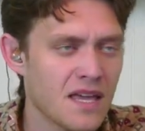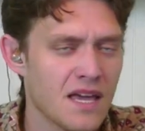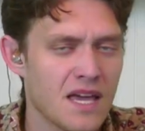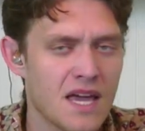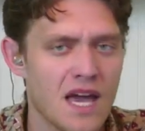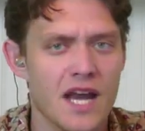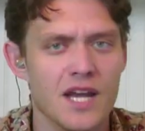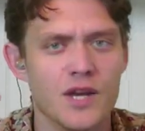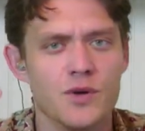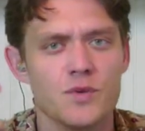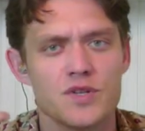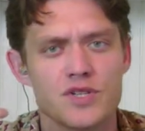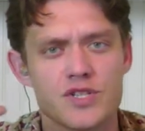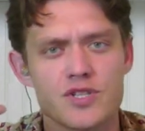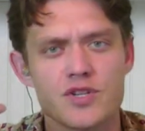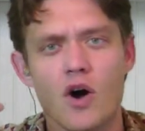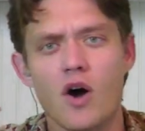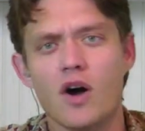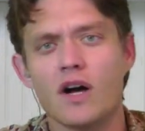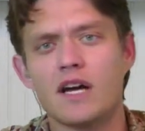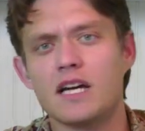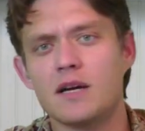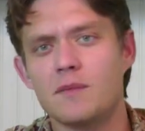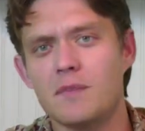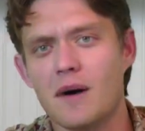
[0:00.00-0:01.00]
and he was
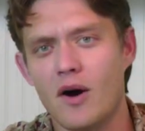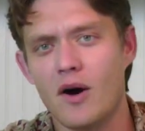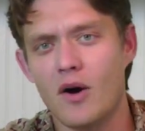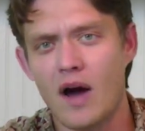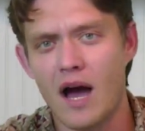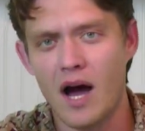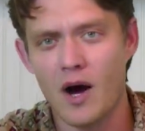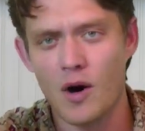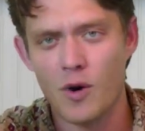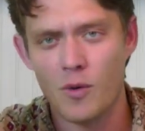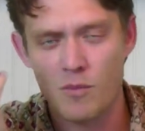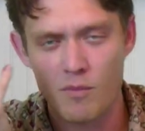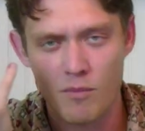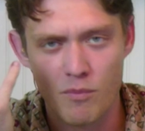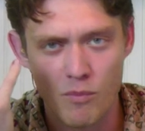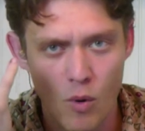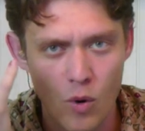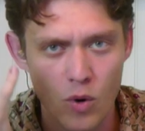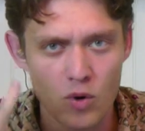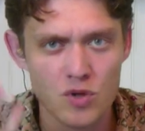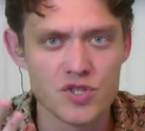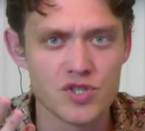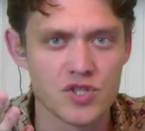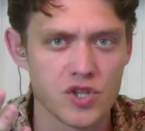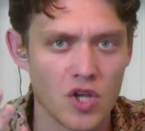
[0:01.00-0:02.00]
talking about how
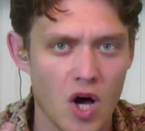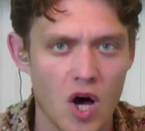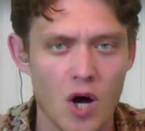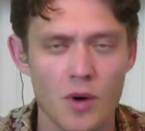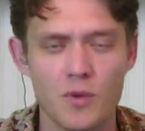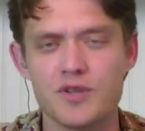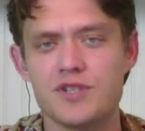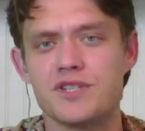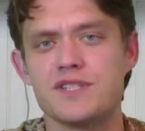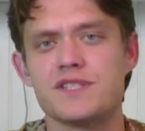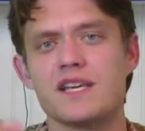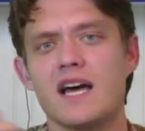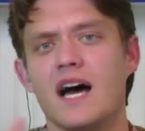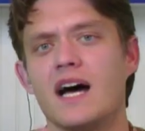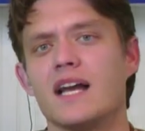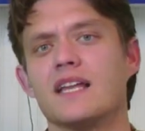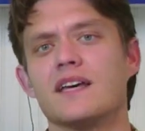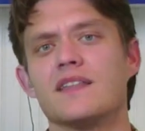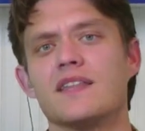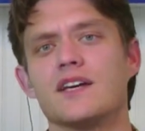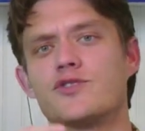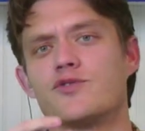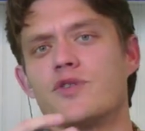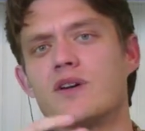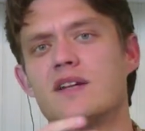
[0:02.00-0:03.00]
Moore's Law, which is the idea
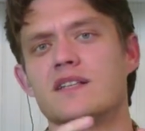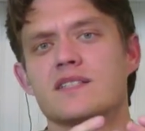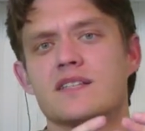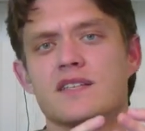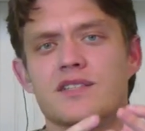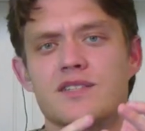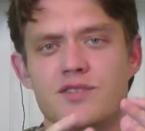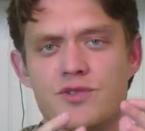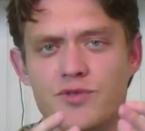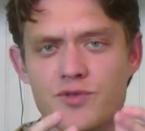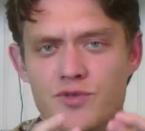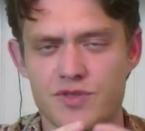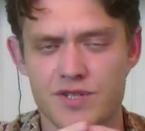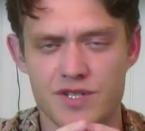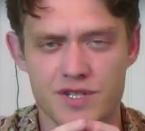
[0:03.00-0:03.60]
that transistors,